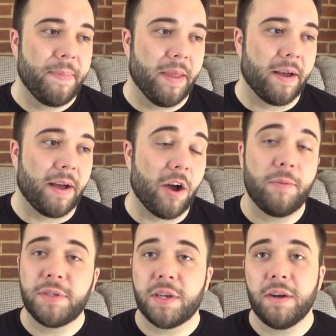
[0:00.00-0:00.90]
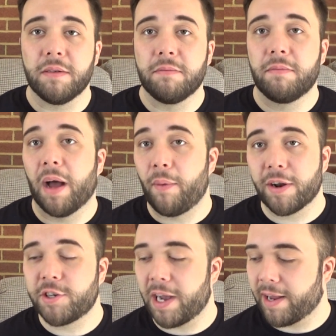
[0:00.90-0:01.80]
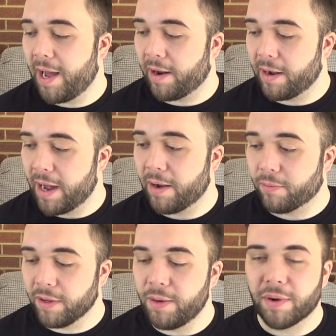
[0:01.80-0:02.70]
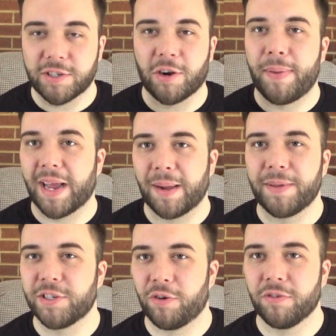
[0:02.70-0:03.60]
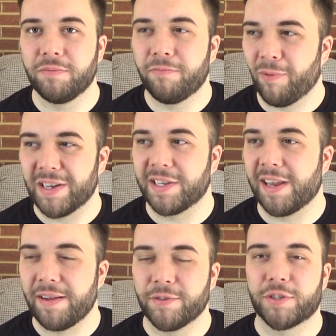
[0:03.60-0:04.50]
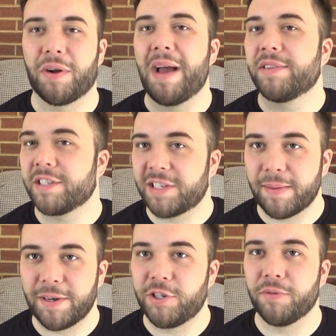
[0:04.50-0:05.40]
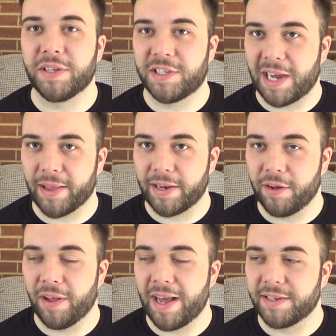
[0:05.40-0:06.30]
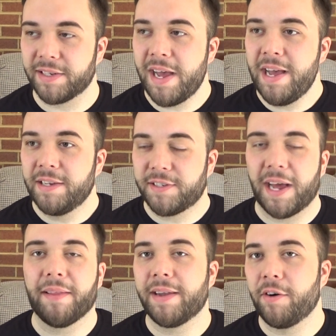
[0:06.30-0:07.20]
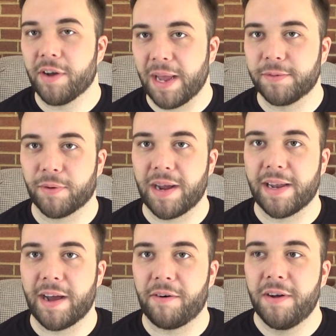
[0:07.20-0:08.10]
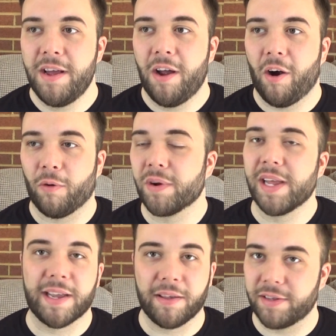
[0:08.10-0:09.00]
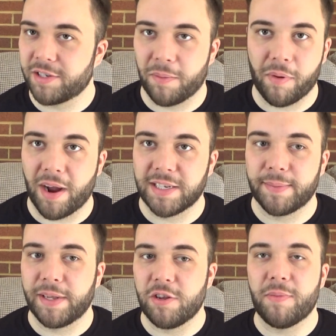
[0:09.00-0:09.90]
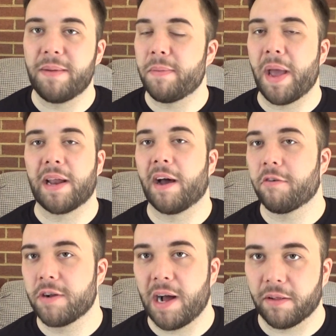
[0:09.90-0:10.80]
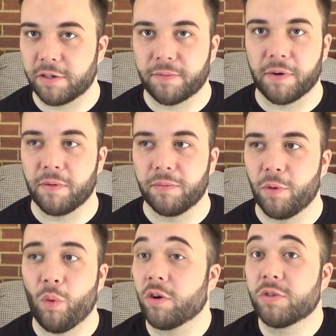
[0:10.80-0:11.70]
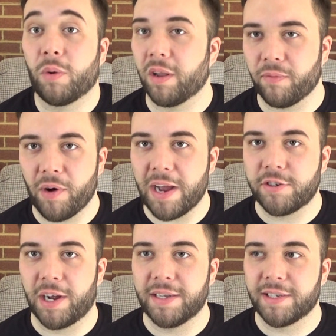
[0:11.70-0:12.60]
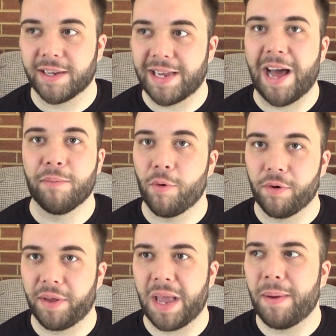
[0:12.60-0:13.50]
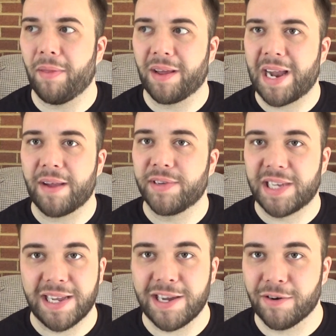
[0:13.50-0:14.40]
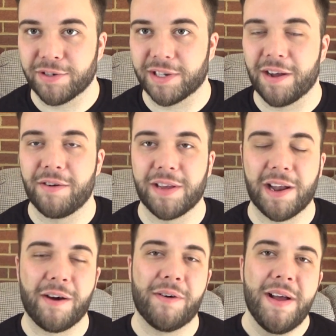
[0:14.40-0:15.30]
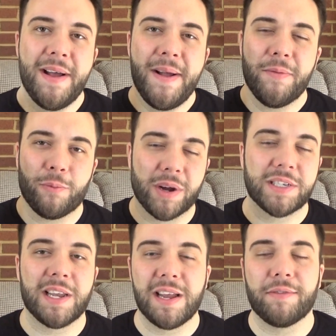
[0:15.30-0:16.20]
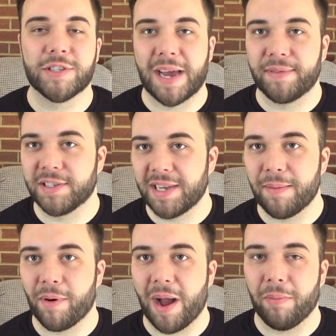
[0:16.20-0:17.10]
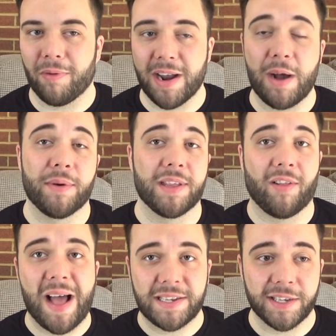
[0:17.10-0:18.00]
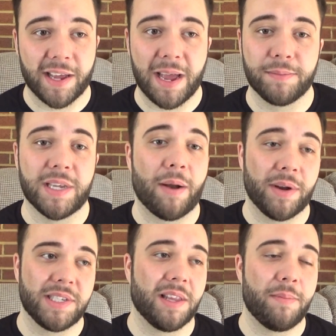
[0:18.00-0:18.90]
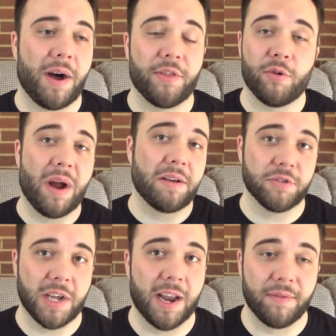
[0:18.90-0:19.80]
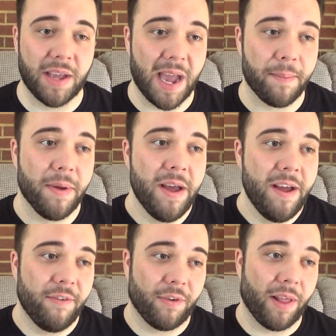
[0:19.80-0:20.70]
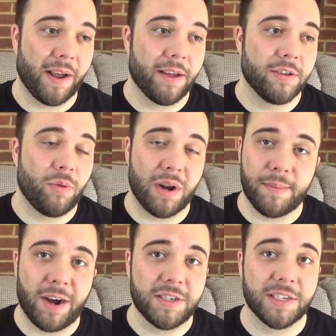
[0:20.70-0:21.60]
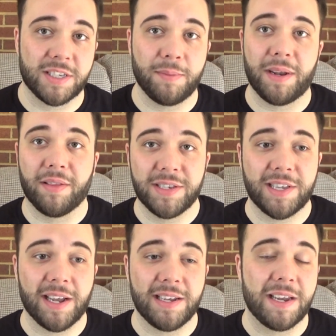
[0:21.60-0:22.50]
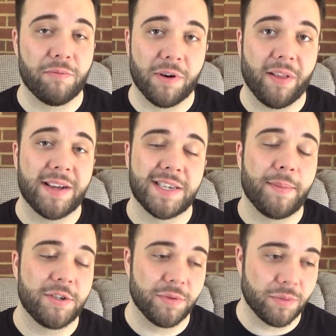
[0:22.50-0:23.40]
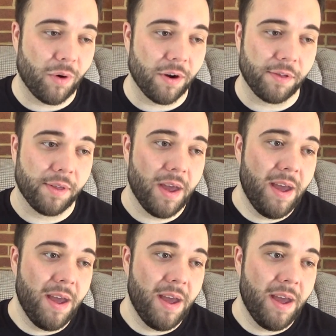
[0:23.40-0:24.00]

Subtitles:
I hope it's good. I want to check it out. I really want to start picking up these old Resident Evils. They're having the same issue that Silent Hill has. Silent Hill games right now are ridiculous on price. I mean, you might be paying $100 for the worst one of the franchise, like Downpour, that came out like not even 10 years ago, you know? Resident Evil's having the same problem right now with the classic games. I recently bought the director's cut of the game for like 20 bucks because somebody listed it and didn't realize how much it was worth